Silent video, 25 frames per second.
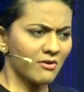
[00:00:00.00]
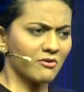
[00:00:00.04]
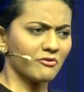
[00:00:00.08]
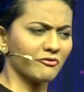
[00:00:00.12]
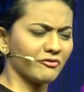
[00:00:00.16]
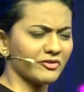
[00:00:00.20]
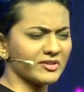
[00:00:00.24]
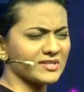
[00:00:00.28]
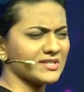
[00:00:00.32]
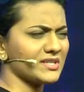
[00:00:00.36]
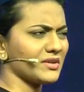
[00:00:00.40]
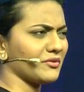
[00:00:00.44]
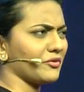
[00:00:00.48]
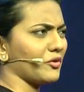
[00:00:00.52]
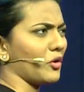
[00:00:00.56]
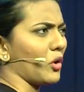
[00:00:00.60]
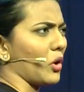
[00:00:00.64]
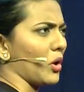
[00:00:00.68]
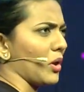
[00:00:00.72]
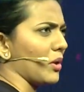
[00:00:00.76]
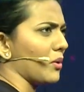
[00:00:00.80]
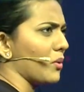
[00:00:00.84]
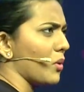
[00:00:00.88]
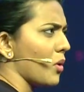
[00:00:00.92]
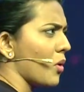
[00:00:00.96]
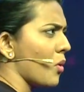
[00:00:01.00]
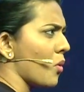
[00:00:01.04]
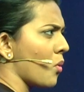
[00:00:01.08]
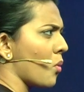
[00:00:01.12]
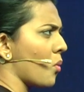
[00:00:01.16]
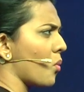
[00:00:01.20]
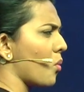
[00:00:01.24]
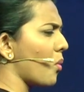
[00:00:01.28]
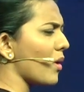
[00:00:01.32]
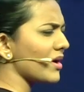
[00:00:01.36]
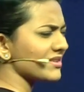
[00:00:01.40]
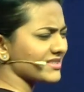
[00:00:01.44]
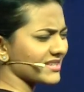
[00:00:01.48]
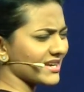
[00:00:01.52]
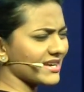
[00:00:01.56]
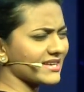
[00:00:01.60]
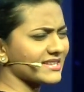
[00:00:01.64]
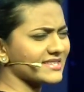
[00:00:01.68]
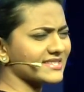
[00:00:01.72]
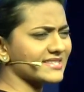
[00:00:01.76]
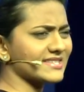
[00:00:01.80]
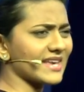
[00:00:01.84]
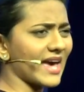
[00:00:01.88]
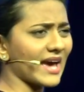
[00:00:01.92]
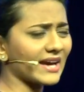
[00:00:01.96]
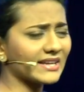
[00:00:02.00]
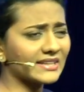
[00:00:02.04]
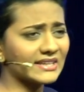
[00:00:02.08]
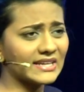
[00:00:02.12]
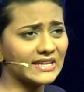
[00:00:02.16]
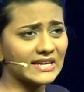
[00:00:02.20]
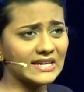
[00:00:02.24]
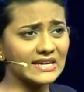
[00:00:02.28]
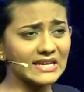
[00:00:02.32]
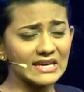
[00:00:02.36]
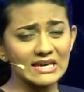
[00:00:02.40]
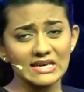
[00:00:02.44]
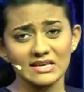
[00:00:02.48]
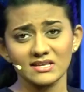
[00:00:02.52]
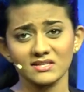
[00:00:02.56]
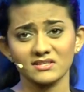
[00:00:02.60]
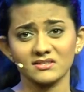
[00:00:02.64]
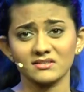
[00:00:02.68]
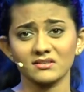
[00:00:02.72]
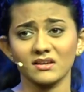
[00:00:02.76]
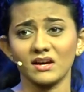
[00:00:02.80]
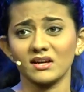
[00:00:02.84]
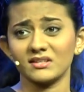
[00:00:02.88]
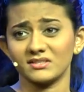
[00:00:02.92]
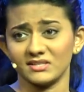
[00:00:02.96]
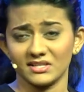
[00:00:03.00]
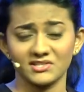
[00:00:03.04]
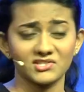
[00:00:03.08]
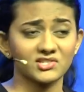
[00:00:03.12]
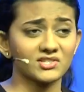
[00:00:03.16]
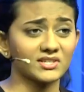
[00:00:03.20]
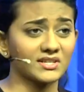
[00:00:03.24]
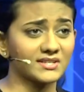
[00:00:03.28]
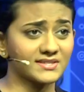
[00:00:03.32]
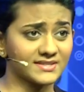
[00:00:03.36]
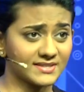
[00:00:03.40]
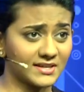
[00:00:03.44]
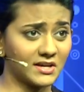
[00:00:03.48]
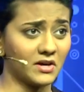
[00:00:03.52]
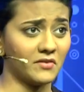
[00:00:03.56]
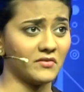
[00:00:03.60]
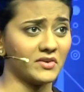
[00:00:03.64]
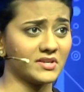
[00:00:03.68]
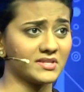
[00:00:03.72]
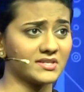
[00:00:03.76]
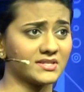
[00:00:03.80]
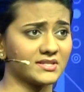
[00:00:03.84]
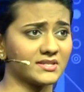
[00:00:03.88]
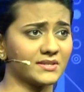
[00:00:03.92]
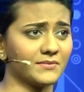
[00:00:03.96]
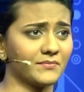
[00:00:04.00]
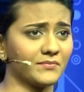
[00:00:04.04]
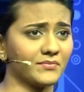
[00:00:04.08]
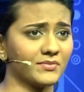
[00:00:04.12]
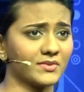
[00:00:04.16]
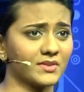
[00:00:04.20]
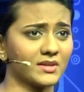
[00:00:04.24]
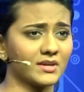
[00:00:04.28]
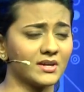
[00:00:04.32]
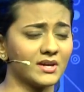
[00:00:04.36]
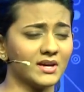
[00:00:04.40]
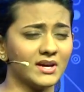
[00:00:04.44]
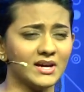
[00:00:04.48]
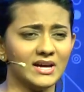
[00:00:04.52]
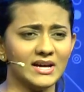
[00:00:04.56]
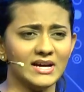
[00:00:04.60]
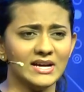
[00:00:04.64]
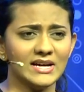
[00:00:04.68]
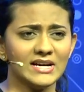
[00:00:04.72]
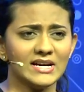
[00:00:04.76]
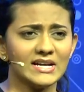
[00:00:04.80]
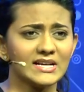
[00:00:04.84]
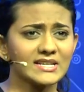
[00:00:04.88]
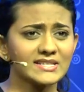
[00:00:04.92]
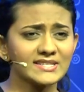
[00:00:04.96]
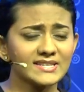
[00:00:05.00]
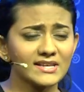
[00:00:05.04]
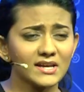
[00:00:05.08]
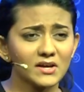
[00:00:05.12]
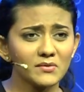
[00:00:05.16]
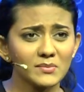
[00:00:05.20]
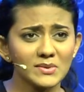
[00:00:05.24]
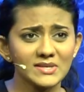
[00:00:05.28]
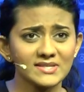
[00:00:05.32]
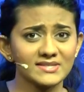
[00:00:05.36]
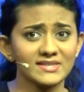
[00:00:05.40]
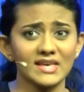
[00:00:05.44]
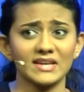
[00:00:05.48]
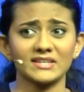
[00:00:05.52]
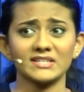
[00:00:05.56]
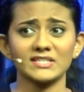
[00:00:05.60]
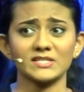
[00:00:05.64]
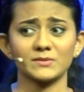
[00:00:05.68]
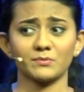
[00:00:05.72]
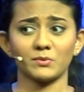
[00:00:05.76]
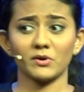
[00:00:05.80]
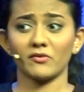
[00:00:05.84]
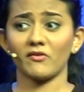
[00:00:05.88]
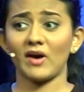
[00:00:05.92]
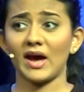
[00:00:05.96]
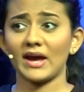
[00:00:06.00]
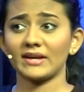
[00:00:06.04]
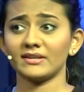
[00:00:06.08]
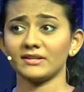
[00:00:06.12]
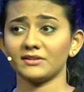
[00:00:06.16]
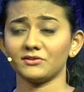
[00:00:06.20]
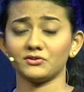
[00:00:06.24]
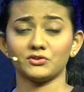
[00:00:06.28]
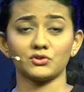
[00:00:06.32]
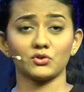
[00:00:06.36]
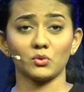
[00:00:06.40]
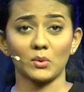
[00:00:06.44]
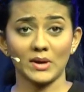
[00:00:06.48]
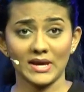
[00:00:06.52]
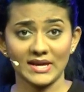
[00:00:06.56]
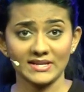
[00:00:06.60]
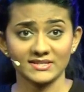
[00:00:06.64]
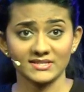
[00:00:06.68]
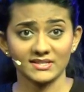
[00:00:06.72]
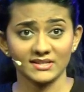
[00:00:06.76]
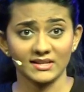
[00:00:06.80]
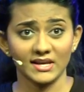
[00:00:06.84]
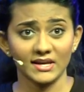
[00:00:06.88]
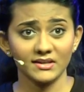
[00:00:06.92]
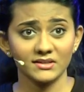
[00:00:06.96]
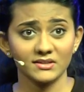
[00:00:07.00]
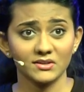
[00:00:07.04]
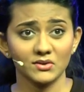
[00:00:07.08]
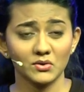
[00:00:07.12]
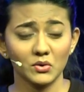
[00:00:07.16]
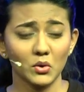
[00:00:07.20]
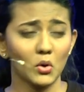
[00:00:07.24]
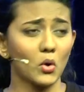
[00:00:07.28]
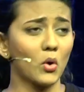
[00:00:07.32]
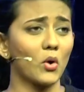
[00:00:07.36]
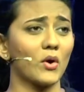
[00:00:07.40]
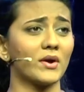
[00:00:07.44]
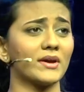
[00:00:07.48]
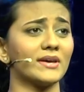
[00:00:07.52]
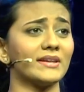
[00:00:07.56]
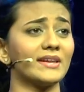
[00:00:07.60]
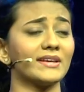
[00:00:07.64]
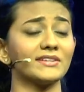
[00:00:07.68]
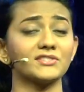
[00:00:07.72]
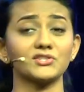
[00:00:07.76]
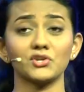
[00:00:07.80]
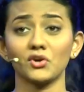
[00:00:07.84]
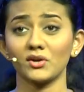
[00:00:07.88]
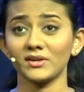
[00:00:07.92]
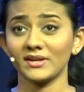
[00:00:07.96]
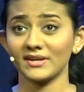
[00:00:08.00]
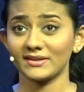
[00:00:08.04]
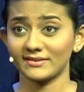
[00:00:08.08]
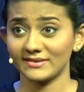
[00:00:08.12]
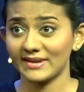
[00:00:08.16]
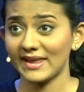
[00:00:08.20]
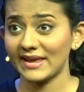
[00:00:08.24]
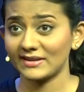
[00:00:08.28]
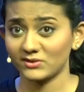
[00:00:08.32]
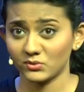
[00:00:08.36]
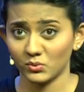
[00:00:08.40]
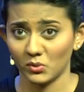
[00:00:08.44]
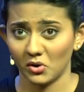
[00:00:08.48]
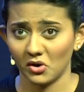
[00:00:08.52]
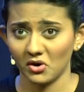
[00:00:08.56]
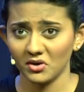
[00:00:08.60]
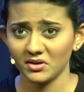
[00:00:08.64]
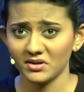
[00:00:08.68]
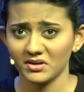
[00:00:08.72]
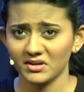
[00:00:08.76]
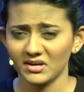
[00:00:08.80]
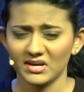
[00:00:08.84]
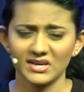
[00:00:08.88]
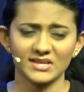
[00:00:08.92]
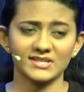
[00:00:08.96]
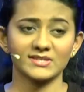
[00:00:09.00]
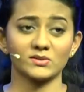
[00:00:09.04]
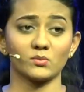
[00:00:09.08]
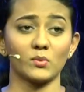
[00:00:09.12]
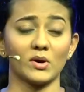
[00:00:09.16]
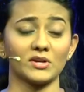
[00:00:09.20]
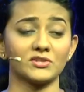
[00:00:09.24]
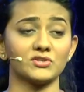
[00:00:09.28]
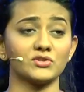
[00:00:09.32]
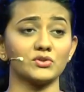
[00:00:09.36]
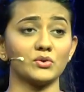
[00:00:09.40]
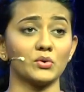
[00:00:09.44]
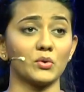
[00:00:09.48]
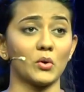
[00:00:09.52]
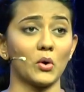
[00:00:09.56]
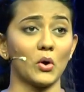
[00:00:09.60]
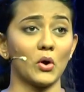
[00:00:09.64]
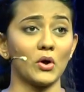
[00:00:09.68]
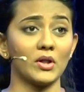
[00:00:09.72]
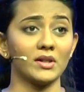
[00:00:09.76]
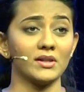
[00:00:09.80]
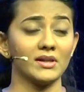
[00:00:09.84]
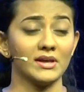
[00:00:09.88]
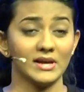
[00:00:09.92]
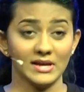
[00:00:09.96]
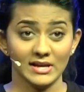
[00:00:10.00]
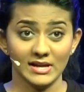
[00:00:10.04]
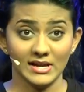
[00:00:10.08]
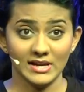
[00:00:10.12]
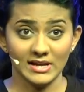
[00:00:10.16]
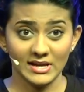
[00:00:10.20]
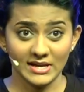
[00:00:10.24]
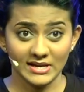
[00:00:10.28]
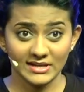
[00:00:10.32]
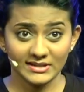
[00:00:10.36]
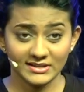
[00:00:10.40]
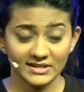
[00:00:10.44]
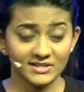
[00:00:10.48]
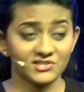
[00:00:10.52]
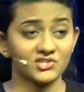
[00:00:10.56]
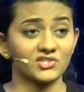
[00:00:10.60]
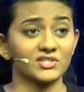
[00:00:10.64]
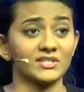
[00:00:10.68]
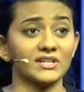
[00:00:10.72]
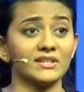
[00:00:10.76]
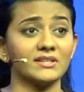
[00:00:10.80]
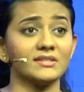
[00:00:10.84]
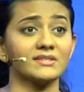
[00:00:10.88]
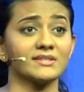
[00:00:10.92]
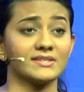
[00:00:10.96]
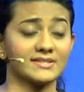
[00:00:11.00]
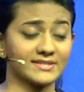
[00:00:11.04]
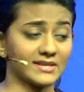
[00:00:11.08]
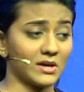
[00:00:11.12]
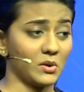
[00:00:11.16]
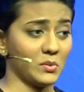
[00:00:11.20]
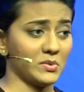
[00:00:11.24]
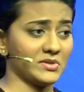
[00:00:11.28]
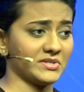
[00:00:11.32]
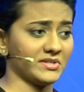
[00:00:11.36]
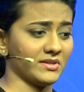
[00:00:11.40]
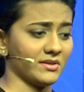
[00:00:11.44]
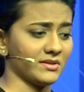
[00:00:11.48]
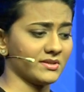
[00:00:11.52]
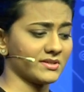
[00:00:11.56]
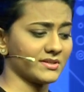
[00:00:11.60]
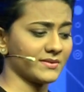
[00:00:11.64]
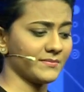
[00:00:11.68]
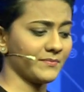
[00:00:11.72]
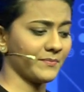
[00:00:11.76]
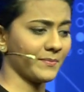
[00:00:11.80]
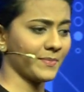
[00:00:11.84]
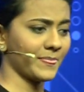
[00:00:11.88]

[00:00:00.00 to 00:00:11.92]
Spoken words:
First of all, what exactly is a digital service? A service that is provided through internet or electronic network is what you call digital services.